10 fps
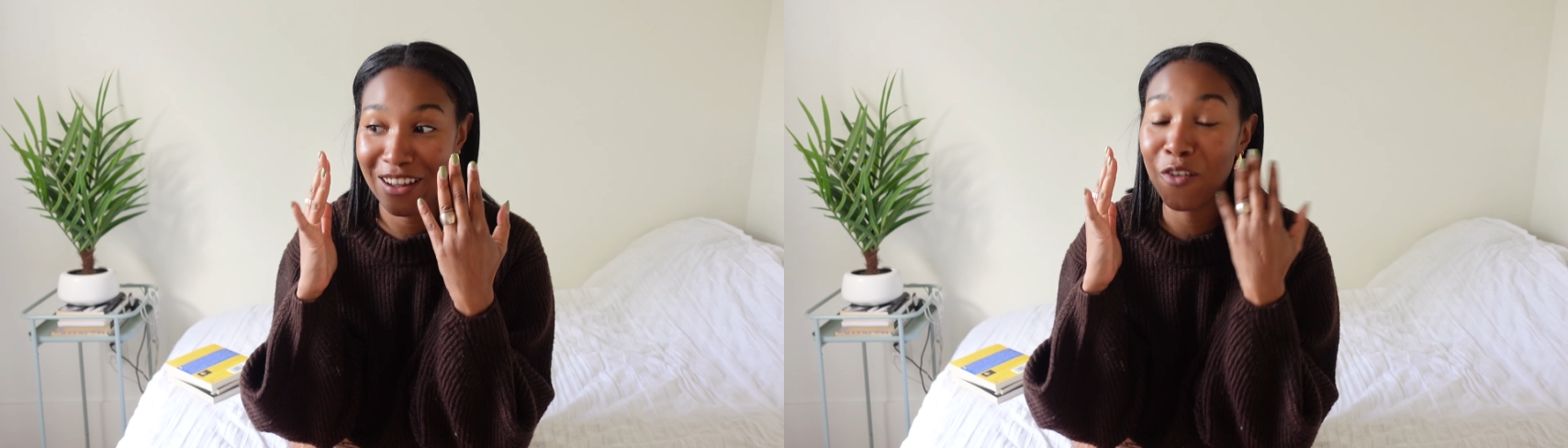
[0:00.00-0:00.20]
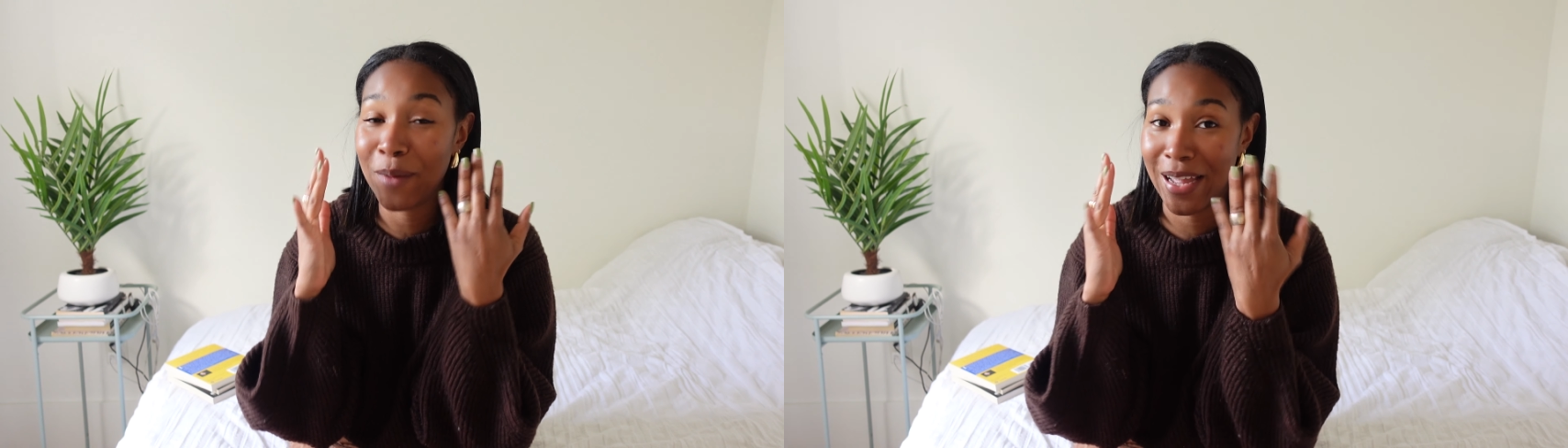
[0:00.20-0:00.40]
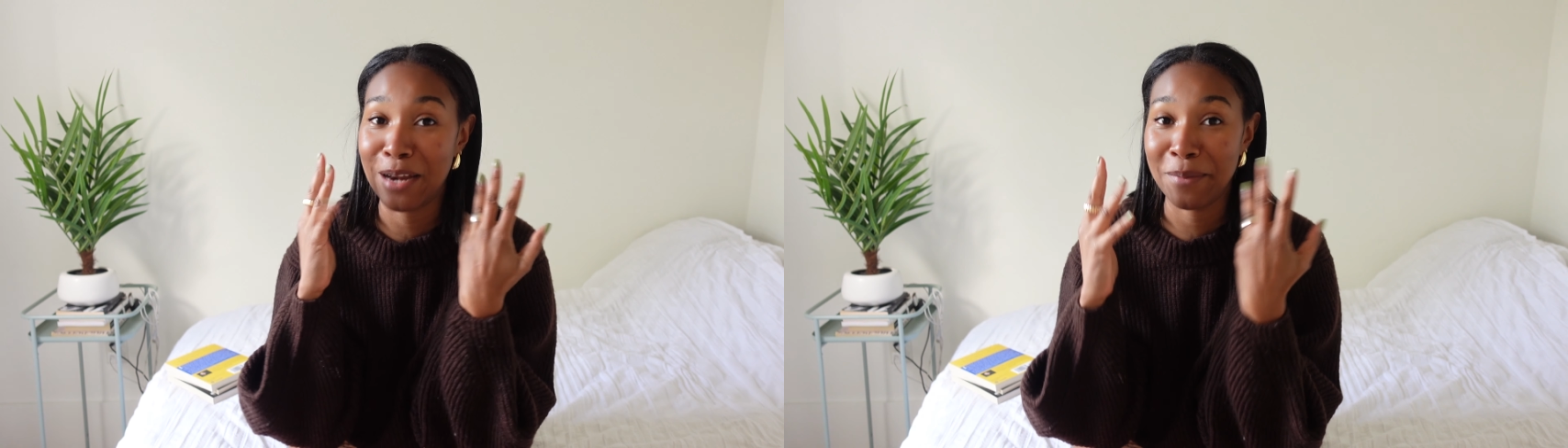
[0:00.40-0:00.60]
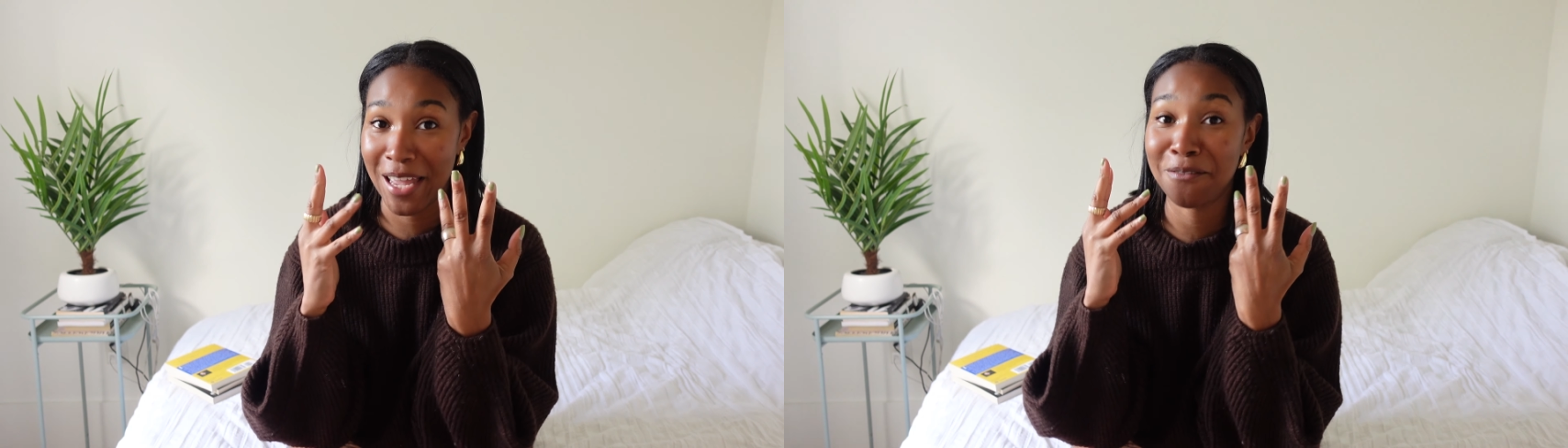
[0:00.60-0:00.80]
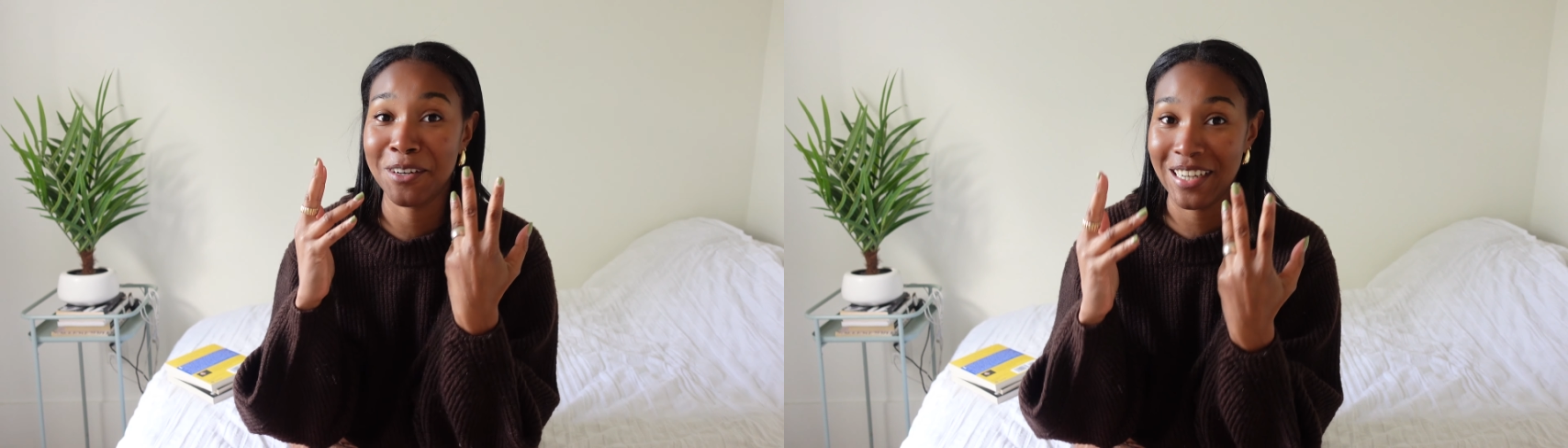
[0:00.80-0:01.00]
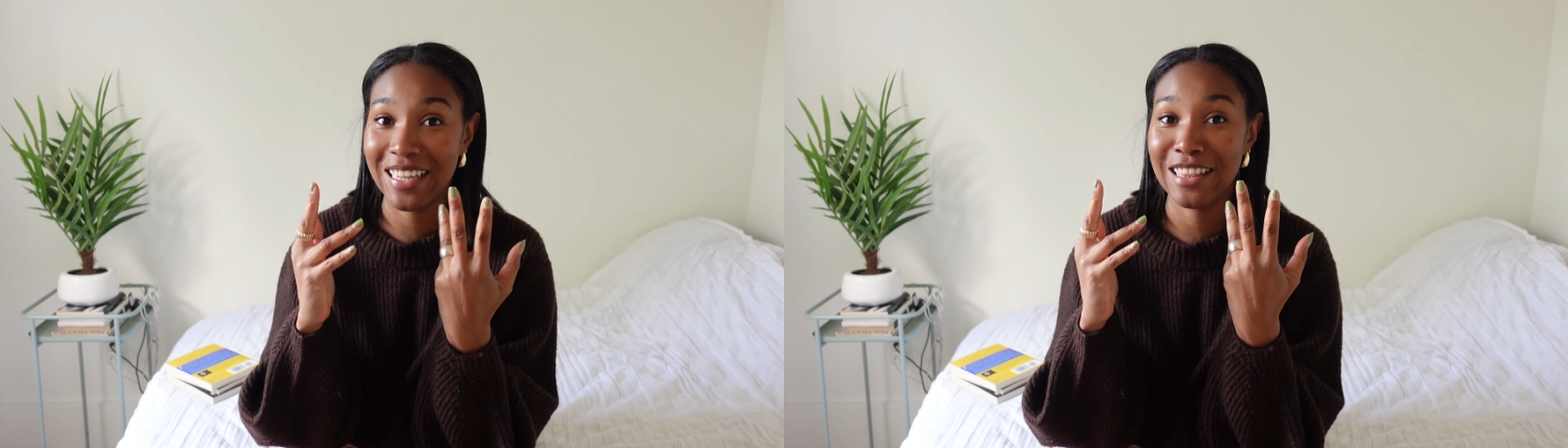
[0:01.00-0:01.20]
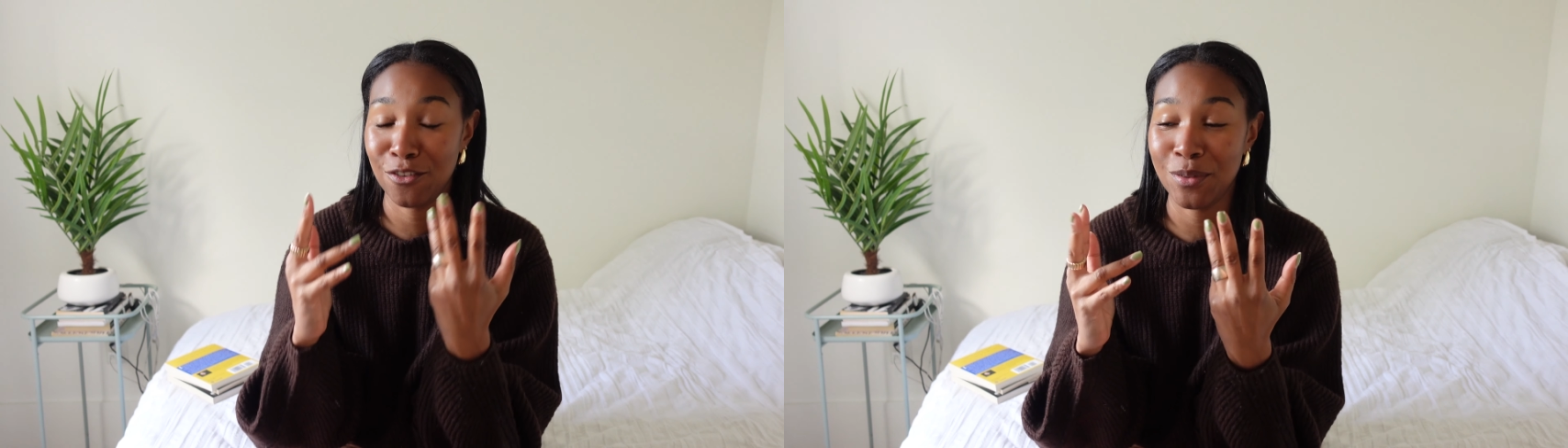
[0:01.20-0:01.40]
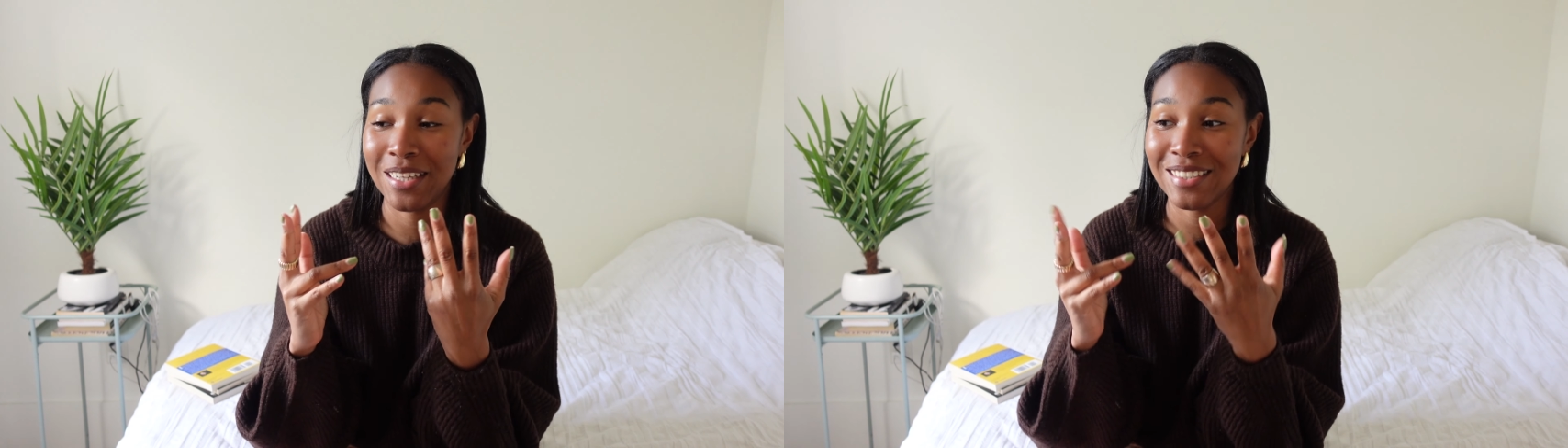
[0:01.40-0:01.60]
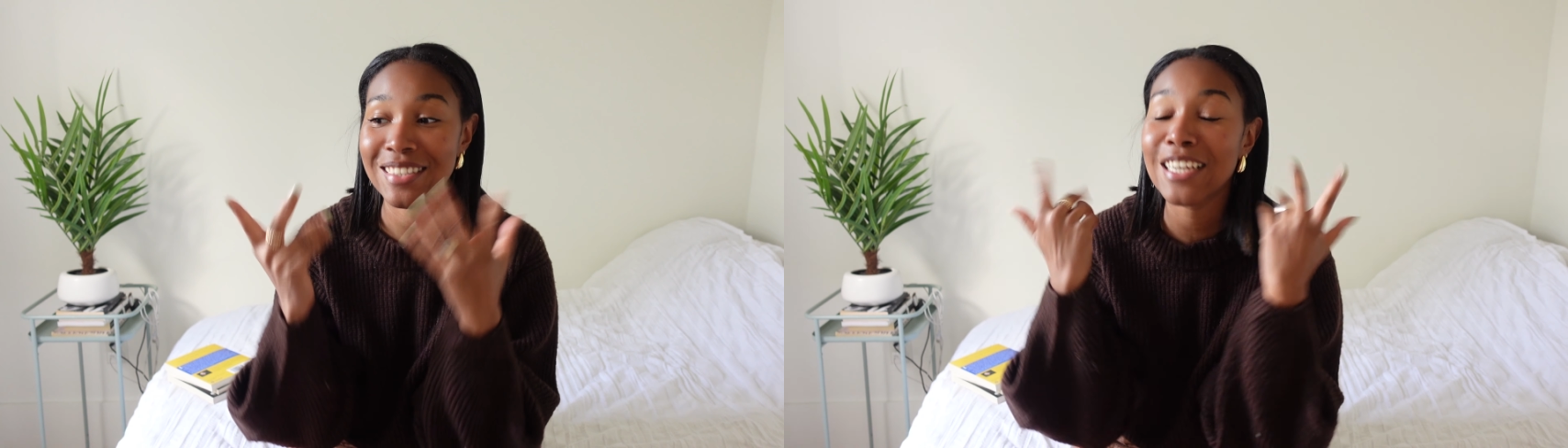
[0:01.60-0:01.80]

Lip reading: oh my god, am I ever gonna get through this?